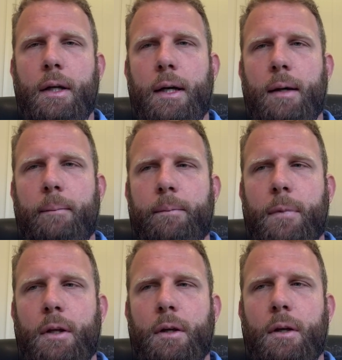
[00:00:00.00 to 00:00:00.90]

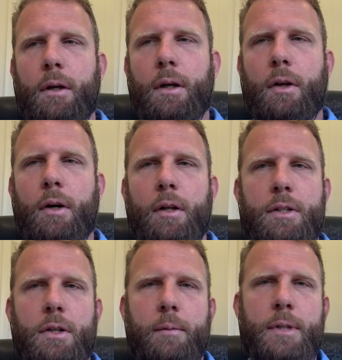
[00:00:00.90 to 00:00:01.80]
a lot of
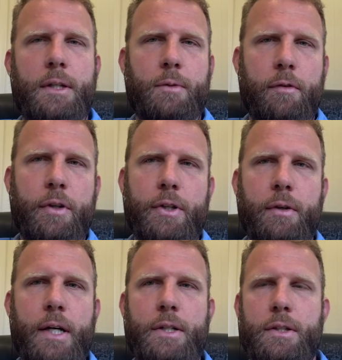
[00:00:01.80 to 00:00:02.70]
the time these
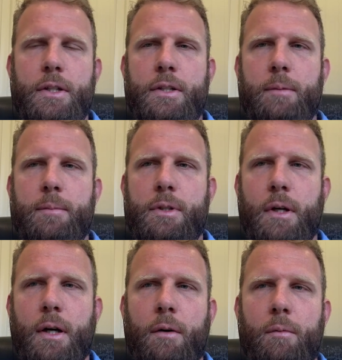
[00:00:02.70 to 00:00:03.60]
refrigeration
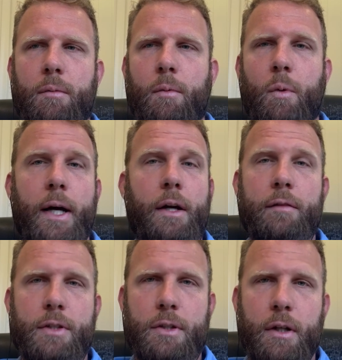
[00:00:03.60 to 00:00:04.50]
systems are way
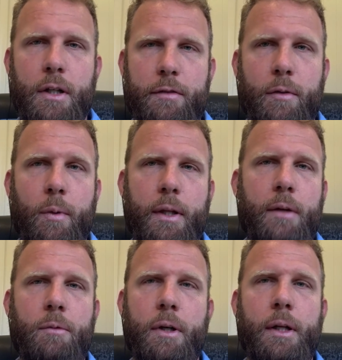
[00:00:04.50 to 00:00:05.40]
oversized for what
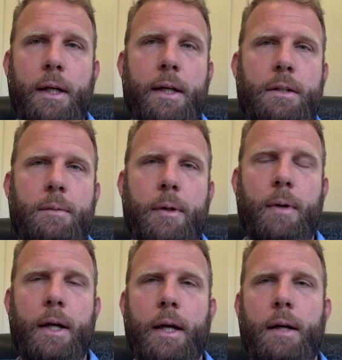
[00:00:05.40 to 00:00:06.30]
they really need to be
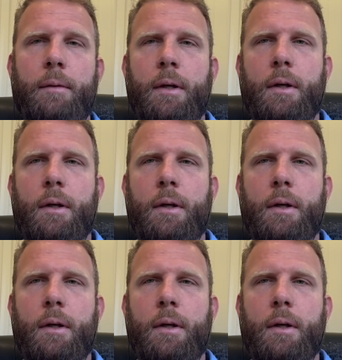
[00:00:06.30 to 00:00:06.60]
running at,